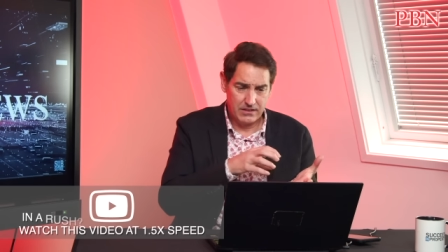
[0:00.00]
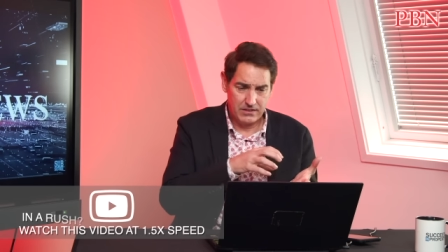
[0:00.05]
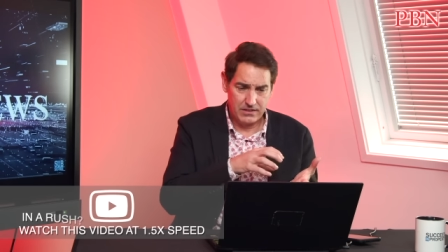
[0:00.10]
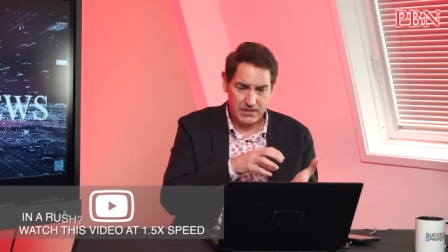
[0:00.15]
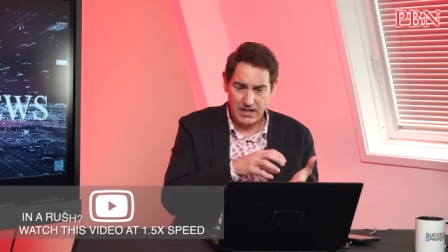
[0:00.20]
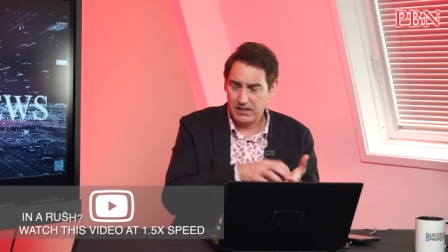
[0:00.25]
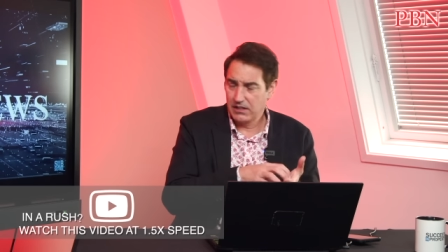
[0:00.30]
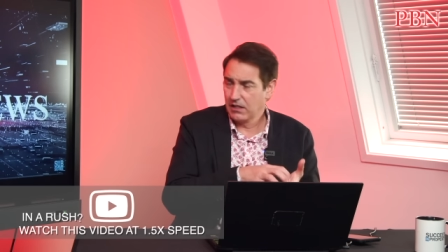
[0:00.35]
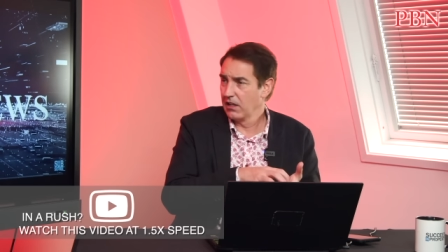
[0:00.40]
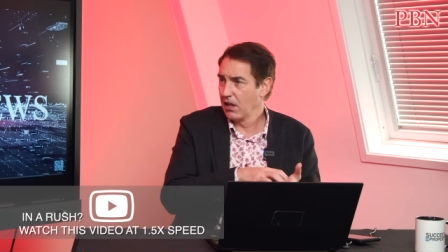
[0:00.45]

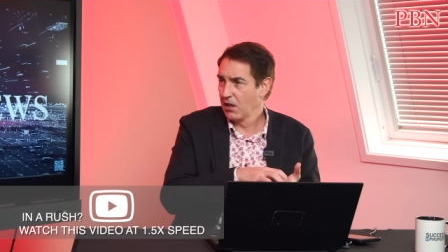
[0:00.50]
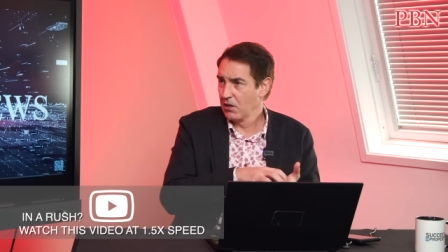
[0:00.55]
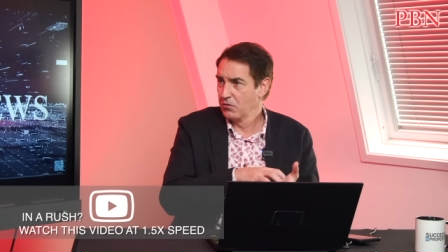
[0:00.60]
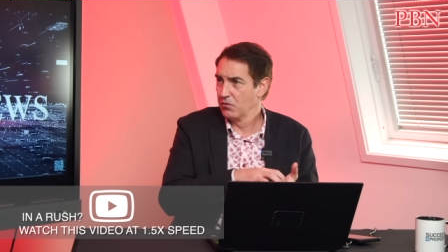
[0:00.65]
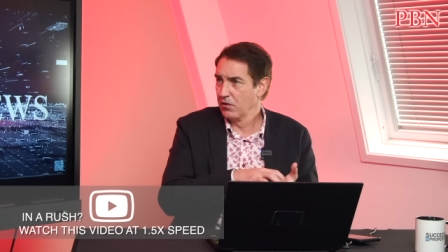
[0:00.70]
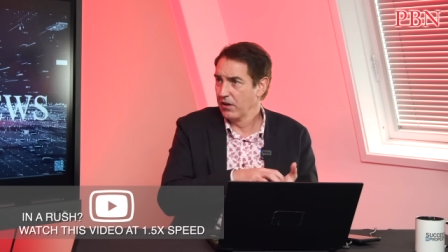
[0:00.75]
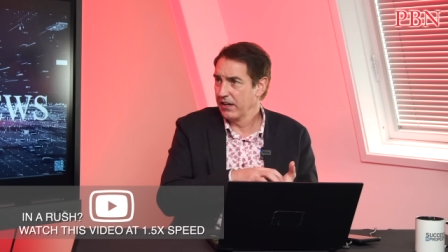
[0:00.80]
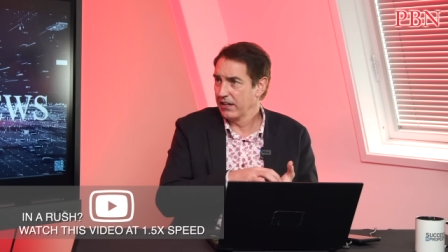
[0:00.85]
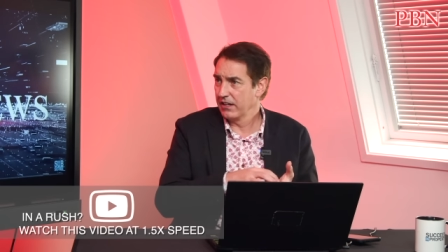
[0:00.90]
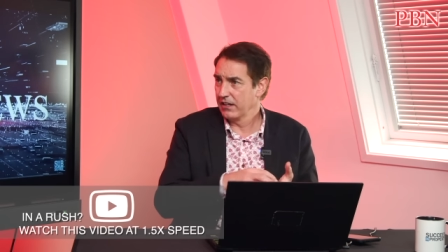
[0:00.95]
that
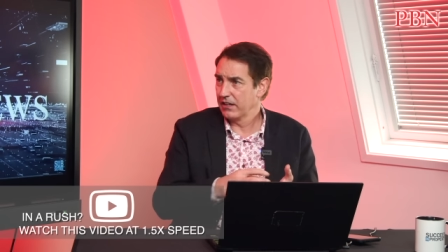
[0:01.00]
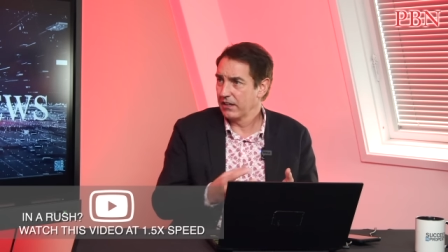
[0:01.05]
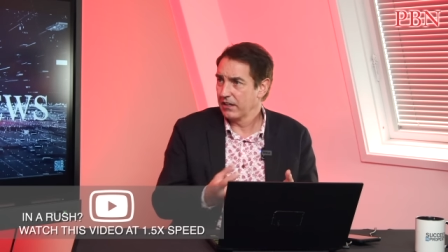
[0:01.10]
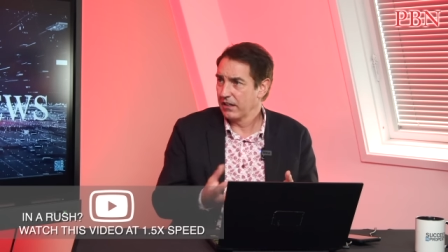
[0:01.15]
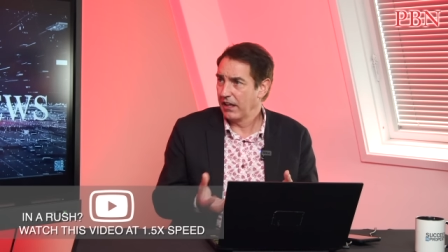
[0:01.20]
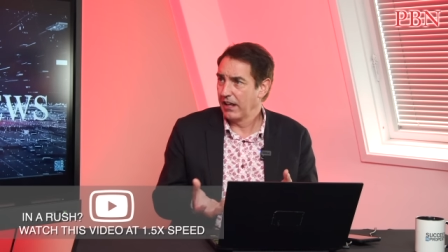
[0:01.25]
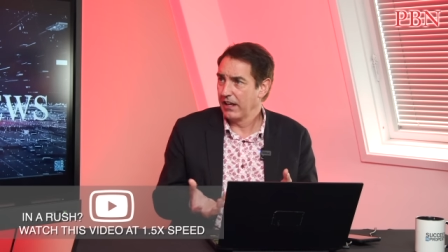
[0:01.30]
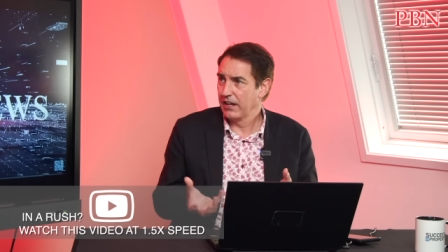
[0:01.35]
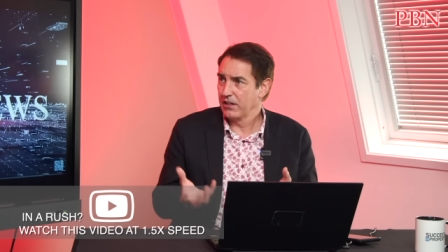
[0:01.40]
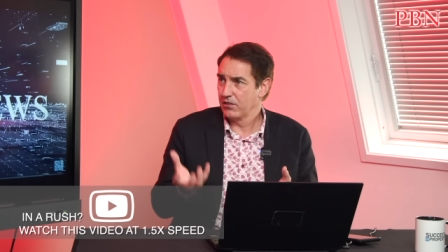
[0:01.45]
lowering
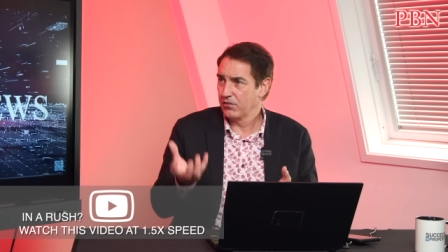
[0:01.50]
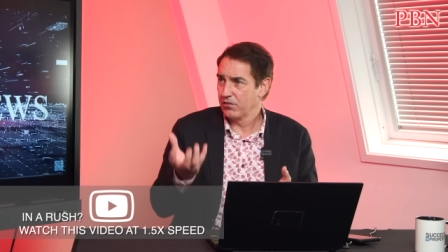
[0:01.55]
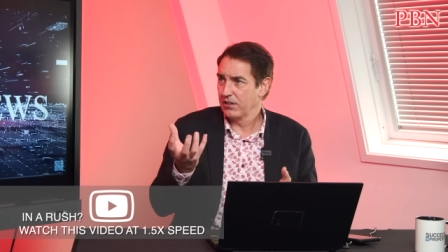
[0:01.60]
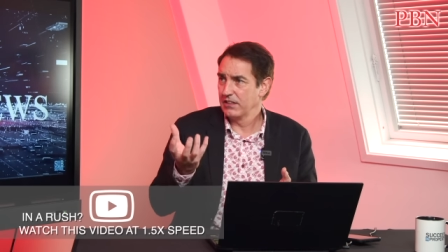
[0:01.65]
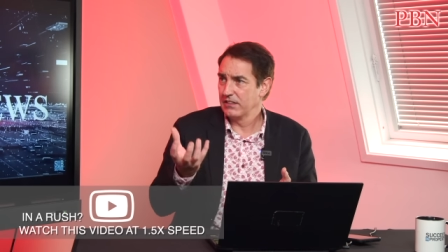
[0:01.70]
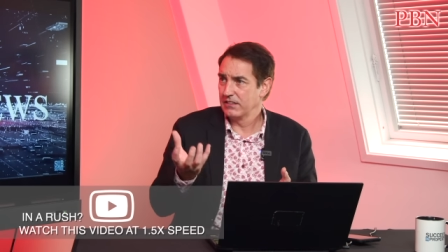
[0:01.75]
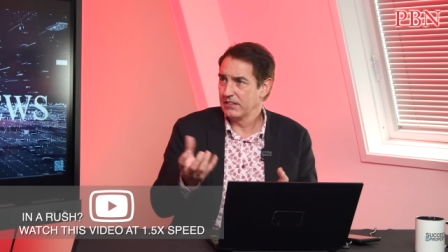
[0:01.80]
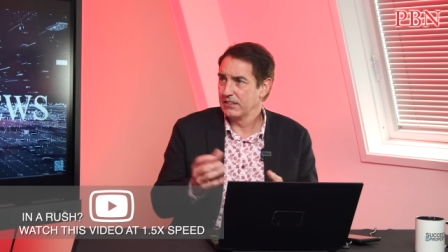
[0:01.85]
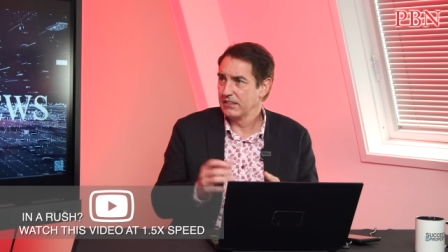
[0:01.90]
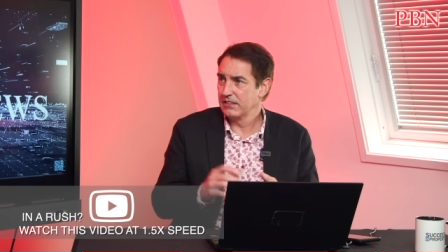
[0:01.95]

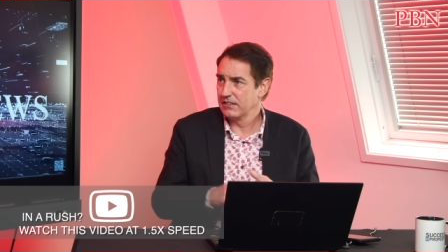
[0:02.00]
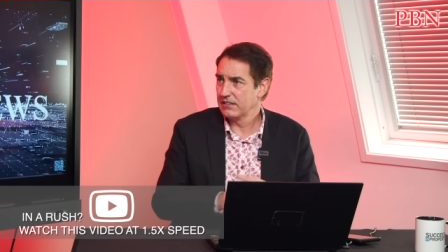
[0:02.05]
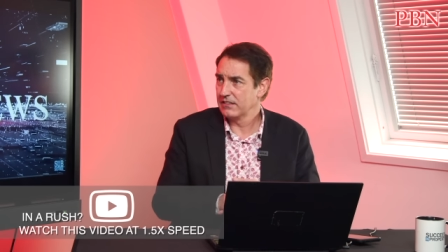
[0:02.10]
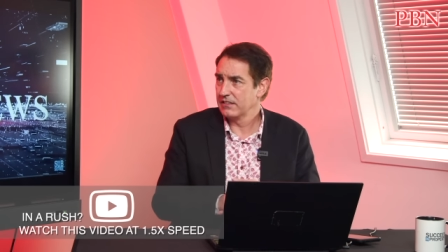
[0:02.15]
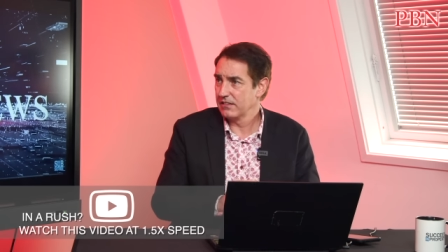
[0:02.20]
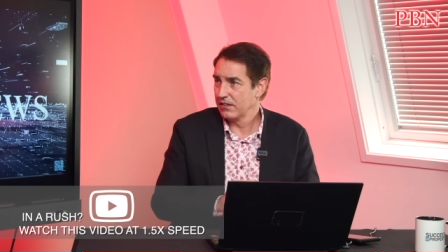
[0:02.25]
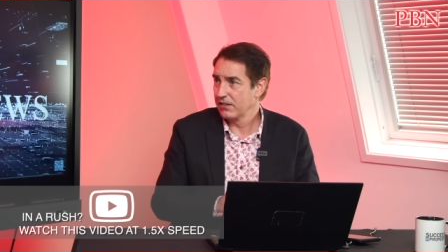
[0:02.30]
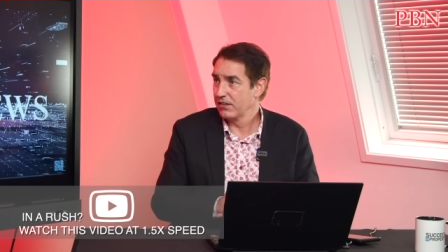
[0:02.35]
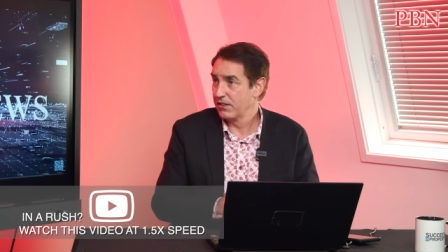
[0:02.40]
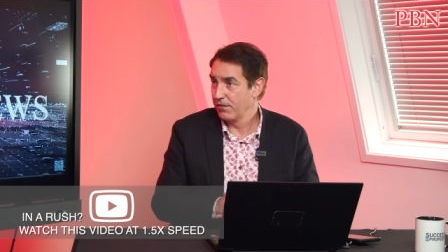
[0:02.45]

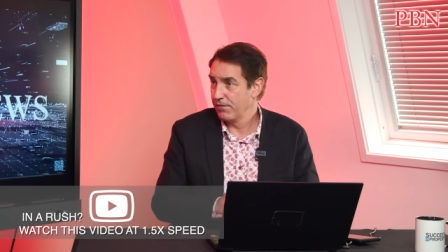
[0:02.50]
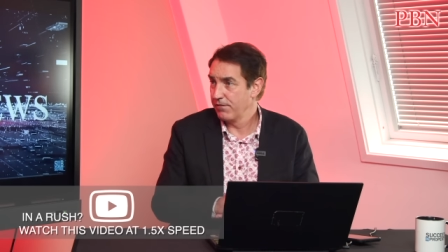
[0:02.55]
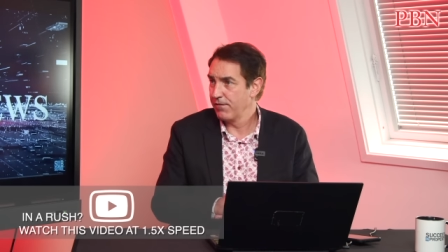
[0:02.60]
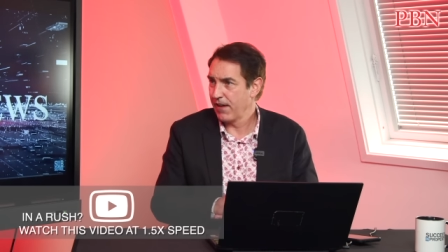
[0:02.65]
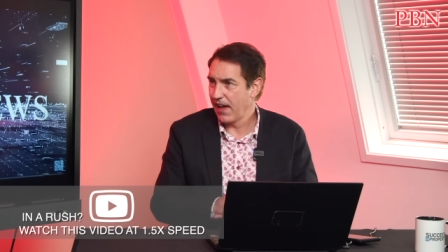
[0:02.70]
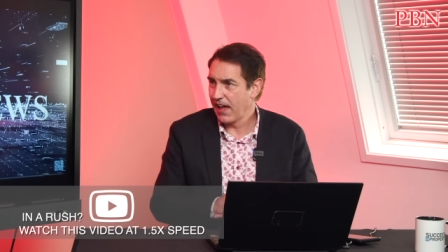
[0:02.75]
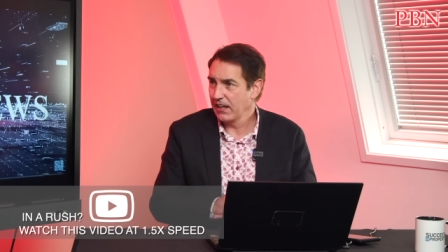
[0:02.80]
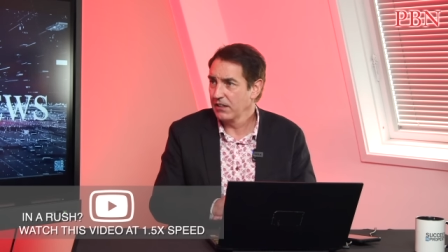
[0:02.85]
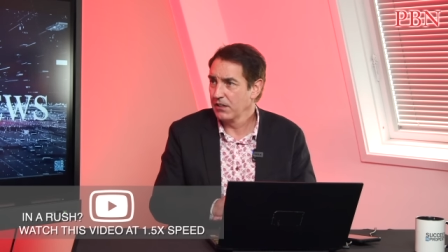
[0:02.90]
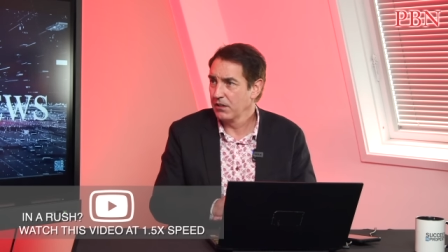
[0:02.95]
increases the
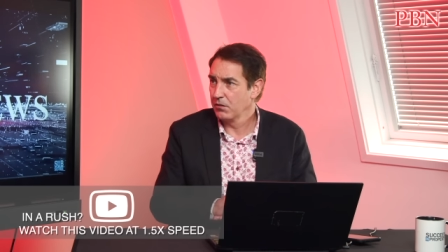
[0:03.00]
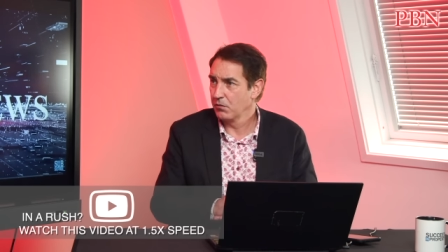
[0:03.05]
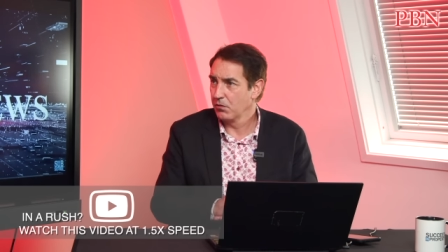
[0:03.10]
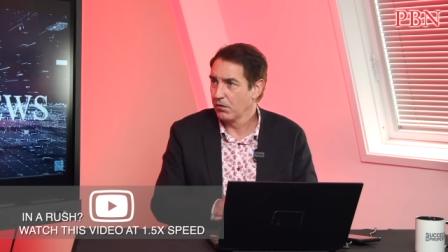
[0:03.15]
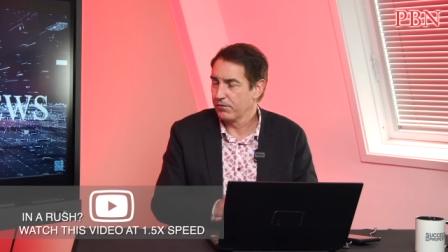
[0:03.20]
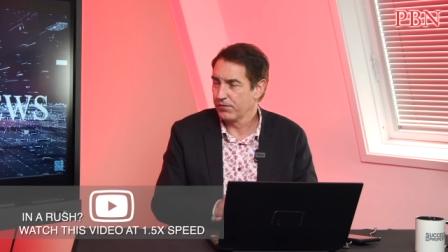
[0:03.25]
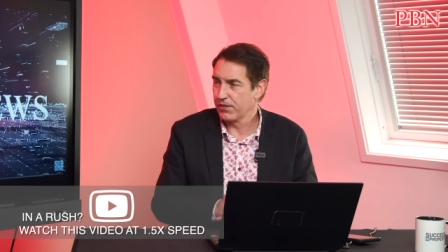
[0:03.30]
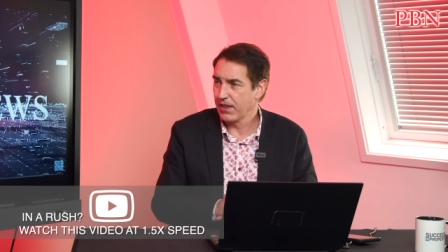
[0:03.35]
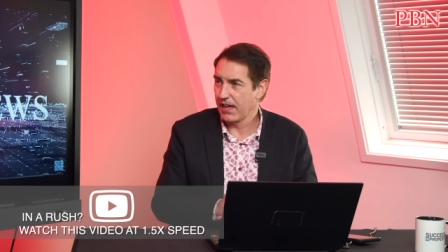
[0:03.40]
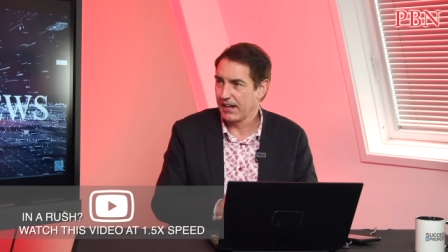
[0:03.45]
value
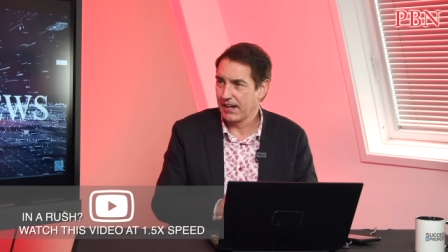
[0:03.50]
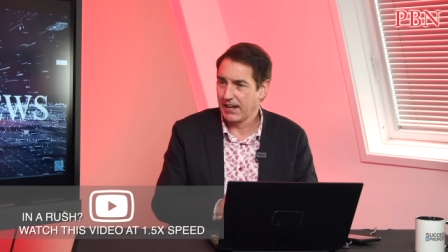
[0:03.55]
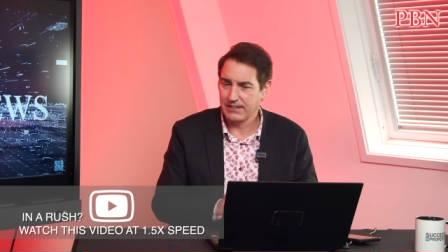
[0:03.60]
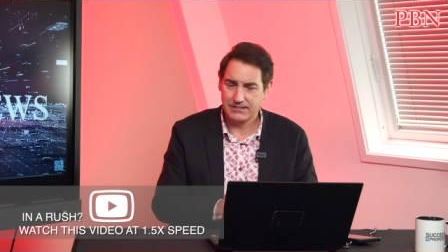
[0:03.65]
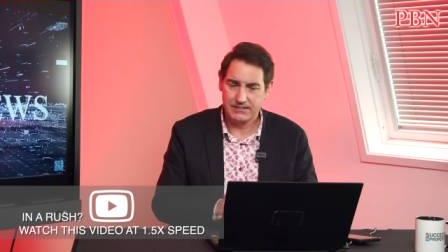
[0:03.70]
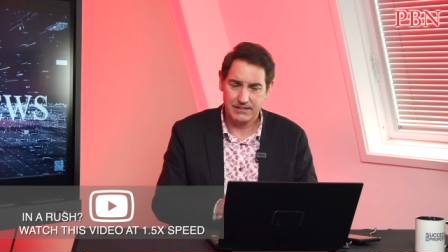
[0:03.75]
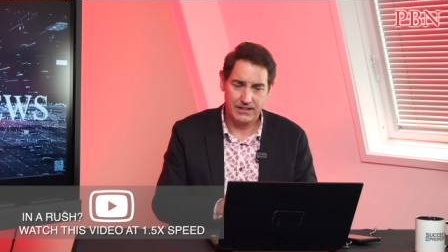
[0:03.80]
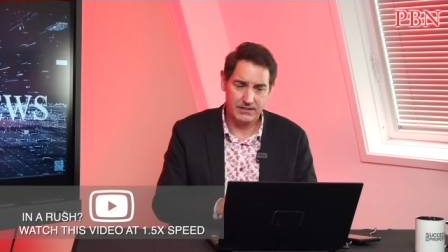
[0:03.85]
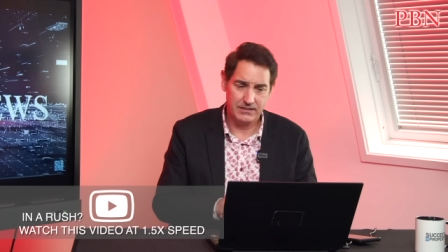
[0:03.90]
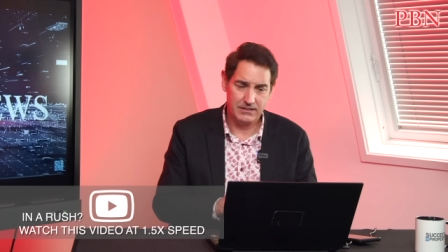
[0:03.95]
of that
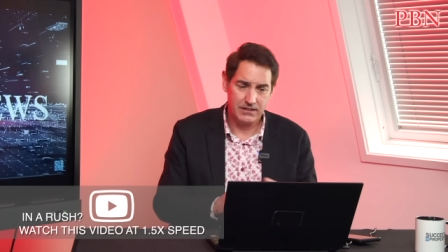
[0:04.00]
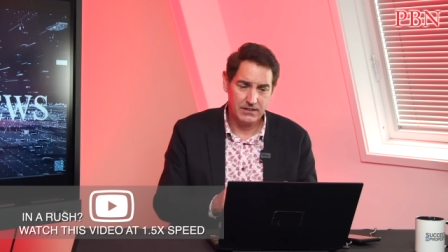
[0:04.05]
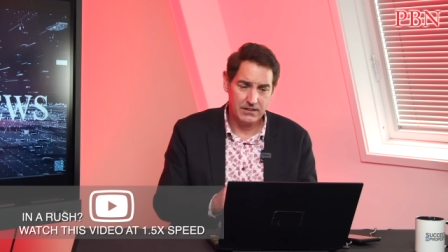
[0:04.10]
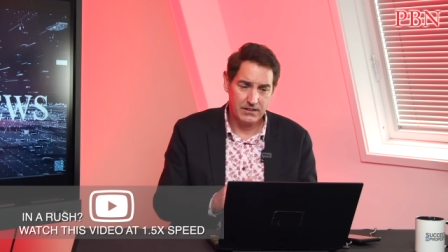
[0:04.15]
asset.